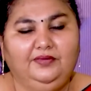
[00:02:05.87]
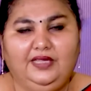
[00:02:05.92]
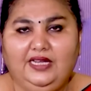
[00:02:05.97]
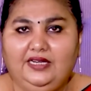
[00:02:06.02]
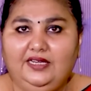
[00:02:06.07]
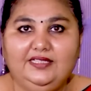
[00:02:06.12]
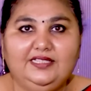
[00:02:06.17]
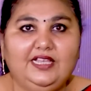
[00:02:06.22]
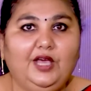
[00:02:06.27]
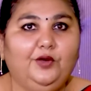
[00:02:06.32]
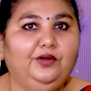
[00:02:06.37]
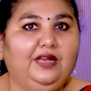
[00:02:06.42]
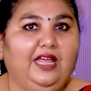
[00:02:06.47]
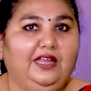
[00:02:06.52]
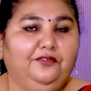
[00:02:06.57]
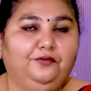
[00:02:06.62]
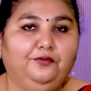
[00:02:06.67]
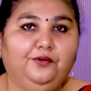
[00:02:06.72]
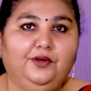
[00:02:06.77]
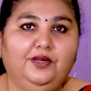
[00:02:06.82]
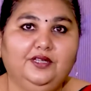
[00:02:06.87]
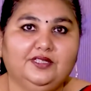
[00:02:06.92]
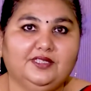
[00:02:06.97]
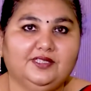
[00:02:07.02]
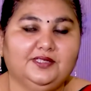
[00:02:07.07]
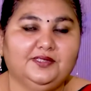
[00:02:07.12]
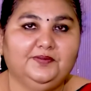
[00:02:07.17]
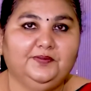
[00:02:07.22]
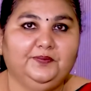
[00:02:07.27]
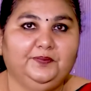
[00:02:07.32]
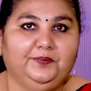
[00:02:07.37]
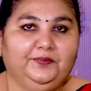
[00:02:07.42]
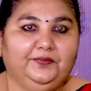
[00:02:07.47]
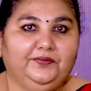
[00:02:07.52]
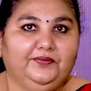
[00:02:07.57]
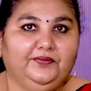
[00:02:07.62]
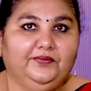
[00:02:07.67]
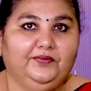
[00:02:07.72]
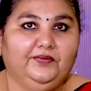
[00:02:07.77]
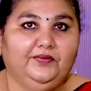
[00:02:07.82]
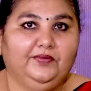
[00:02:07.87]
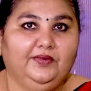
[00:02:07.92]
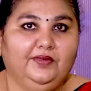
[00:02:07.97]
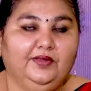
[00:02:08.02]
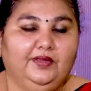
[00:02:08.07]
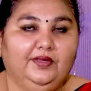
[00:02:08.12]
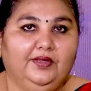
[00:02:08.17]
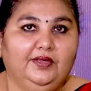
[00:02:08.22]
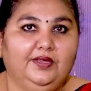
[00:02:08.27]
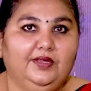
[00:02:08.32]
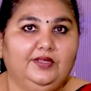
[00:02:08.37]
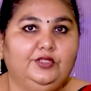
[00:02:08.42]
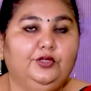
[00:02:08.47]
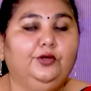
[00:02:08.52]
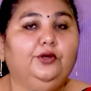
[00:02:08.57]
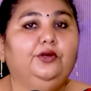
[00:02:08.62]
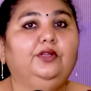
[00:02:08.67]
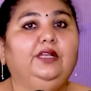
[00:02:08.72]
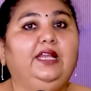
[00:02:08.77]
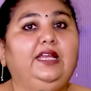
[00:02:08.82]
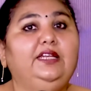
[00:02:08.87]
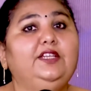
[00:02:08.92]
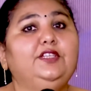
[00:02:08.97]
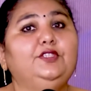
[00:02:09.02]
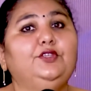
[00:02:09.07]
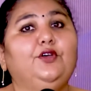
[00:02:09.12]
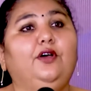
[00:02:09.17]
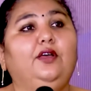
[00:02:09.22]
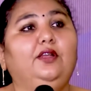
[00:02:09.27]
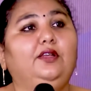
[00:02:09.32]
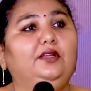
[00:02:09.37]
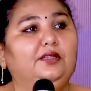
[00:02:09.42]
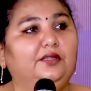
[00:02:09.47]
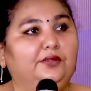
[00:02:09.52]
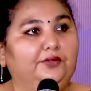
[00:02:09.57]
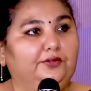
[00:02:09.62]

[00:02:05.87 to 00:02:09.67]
That is how life works. So let us all